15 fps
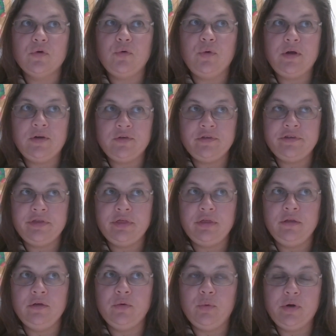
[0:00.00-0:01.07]
queer
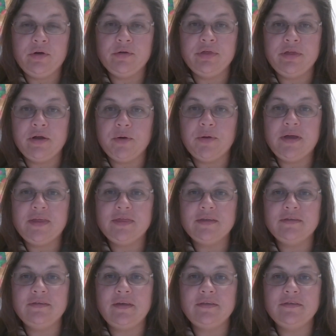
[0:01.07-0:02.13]
theory in
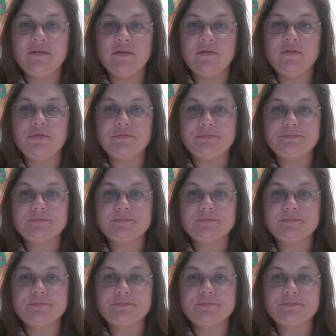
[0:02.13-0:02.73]
the sense of